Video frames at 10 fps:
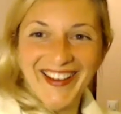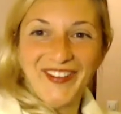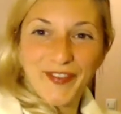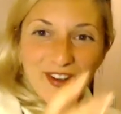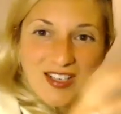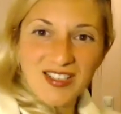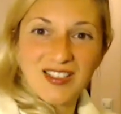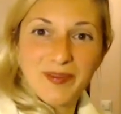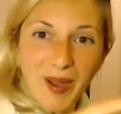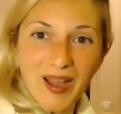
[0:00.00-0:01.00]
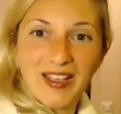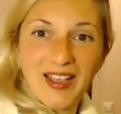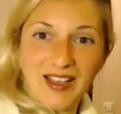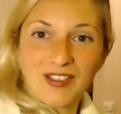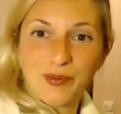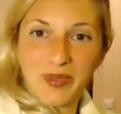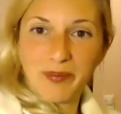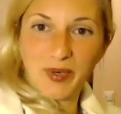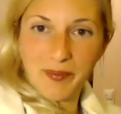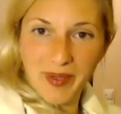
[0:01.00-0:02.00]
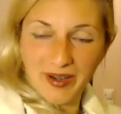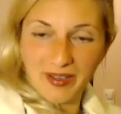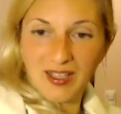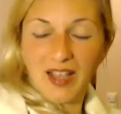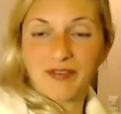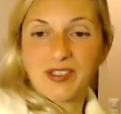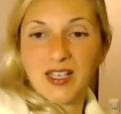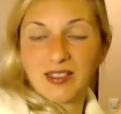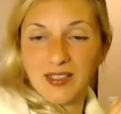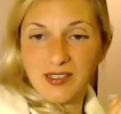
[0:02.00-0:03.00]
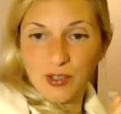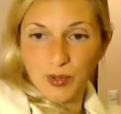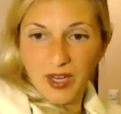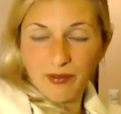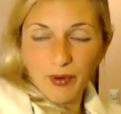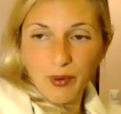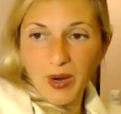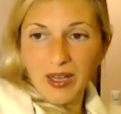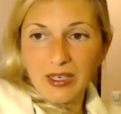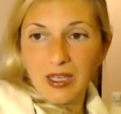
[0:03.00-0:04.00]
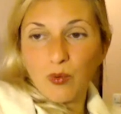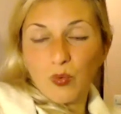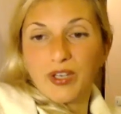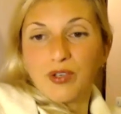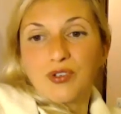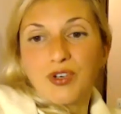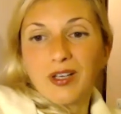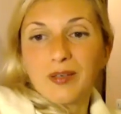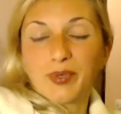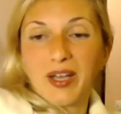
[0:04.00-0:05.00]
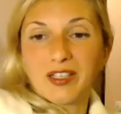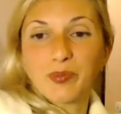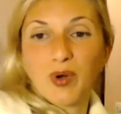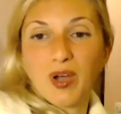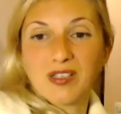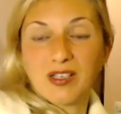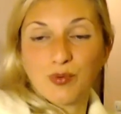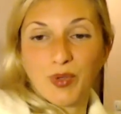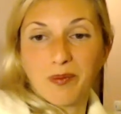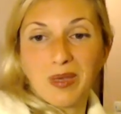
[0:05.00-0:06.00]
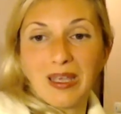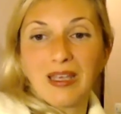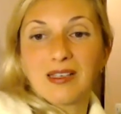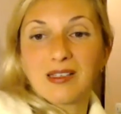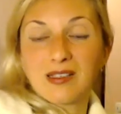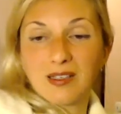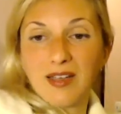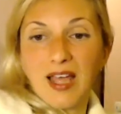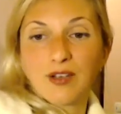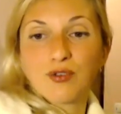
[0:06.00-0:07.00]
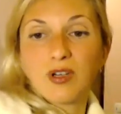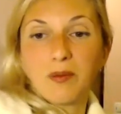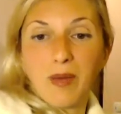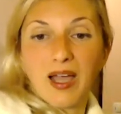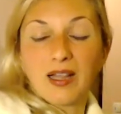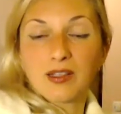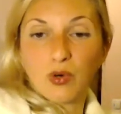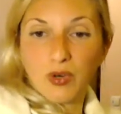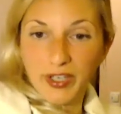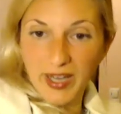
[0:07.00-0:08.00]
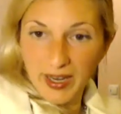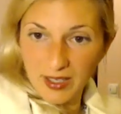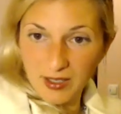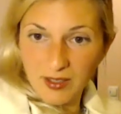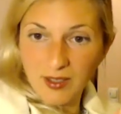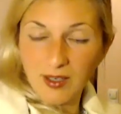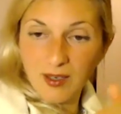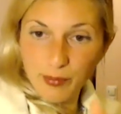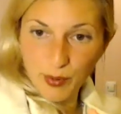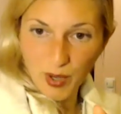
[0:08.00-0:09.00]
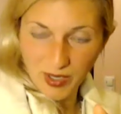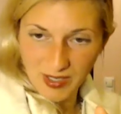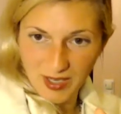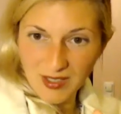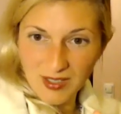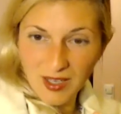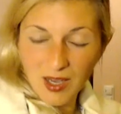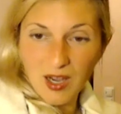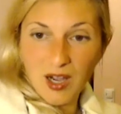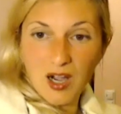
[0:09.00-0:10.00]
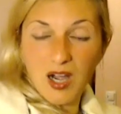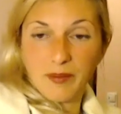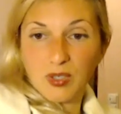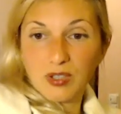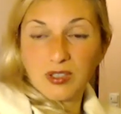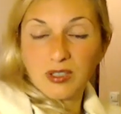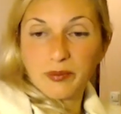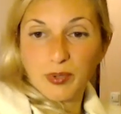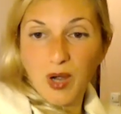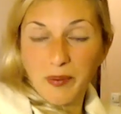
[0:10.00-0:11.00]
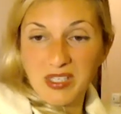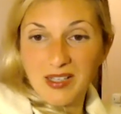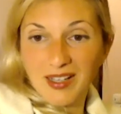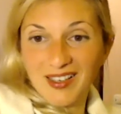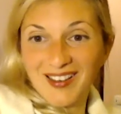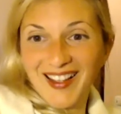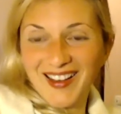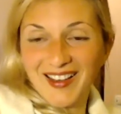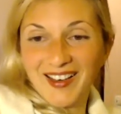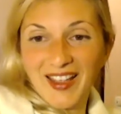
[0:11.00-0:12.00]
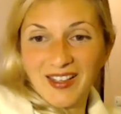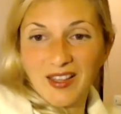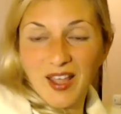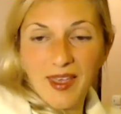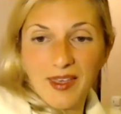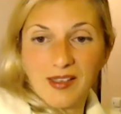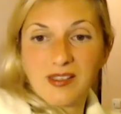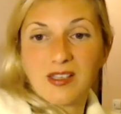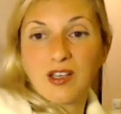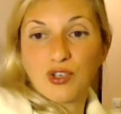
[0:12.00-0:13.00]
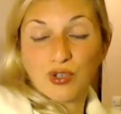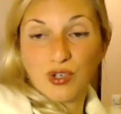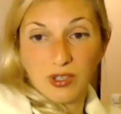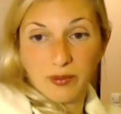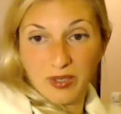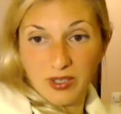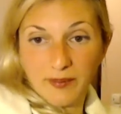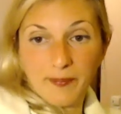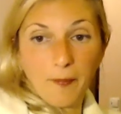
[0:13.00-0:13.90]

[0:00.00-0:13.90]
First, the body has to be prepared. I've said this to everyone. When you join a pranic process with me, is the natural, mild, organic process. I'm not going to promise that in 8 days you're going to be